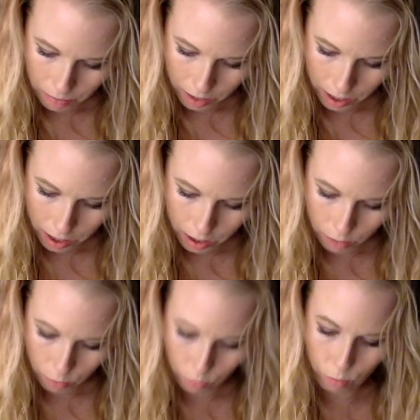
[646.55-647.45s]
He
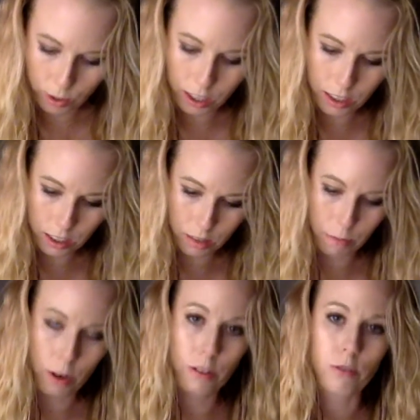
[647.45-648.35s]
realizes on
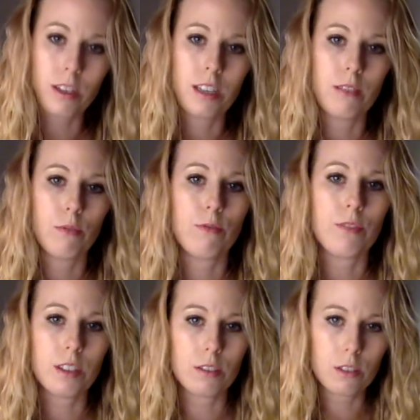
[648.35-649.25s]
part 3, he
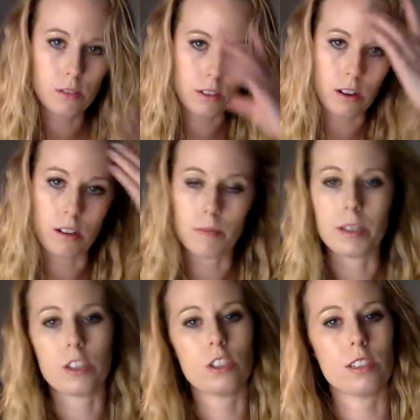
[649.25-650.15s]
reveals to his daughter,
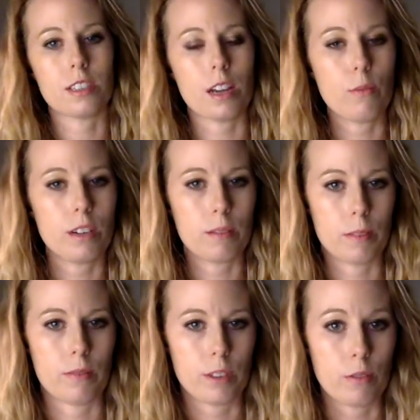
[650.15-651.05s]
because she says, I want to come
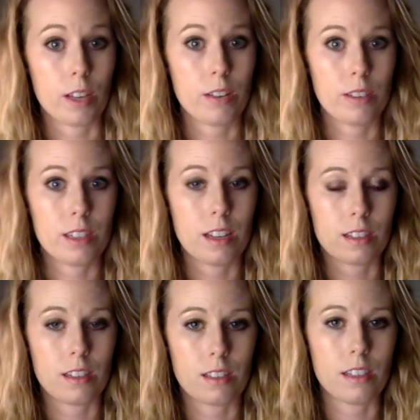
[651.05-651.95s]
live with you. And he
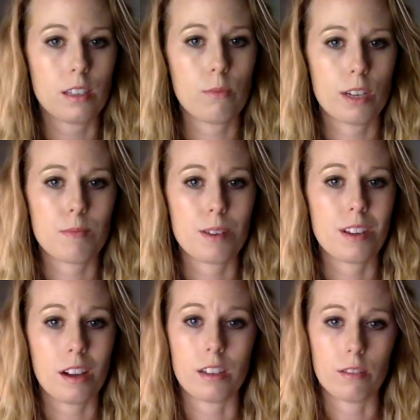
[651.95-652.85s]
says this is what he's been
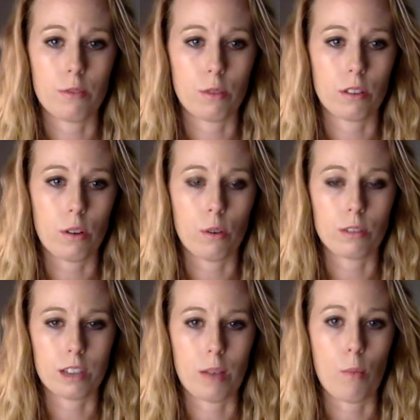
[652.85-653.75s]
gunning for the whole
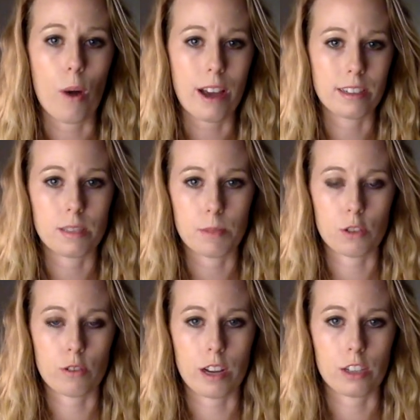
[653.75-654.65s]
time, why he's been
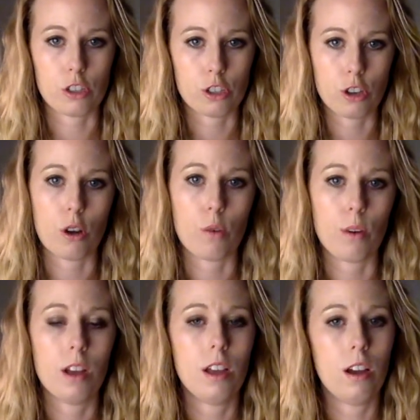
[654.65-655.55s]
trying to show
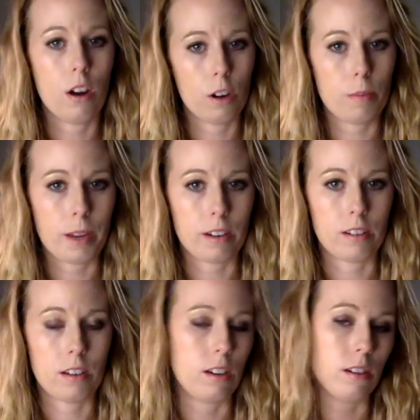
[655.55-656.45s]
her
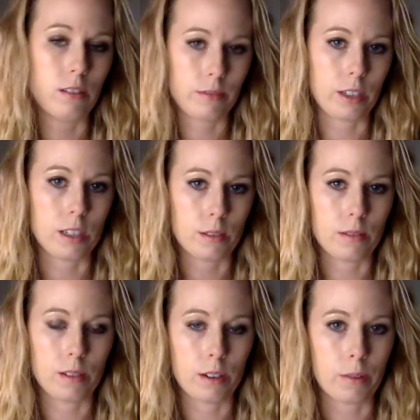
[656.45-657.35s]

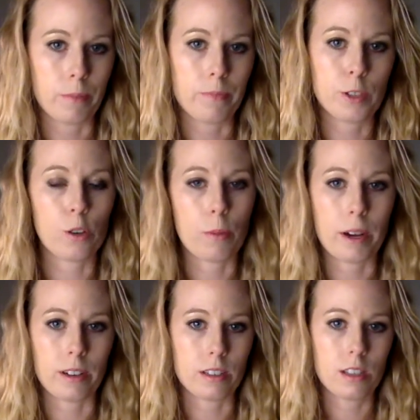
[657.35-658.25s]
her
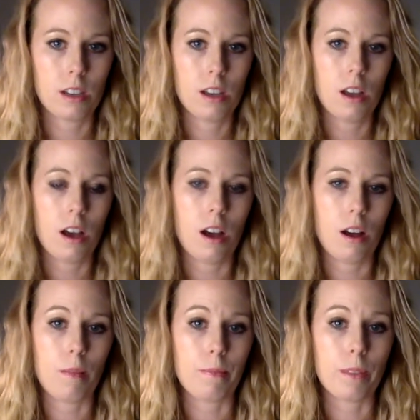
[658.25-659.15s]
pseudo-parents
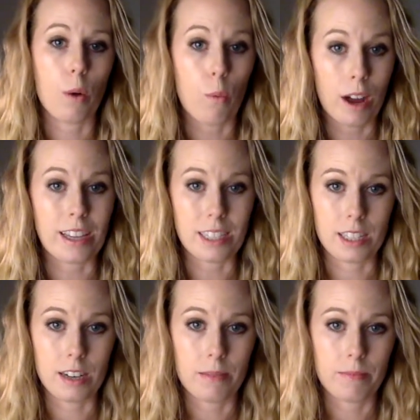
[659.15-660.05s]
why he's
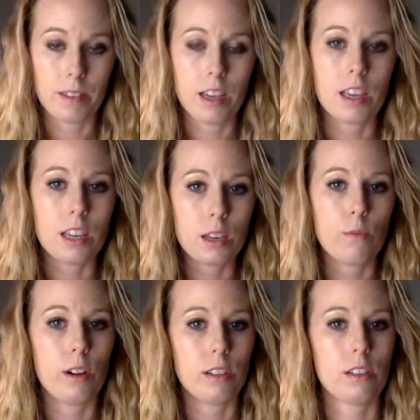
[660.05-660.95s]
there. He
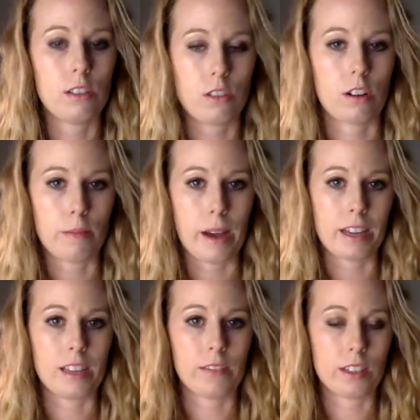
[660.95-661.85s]
wants his daughter
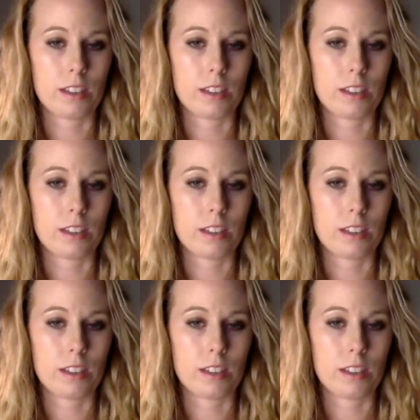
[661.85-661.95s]
back. He feels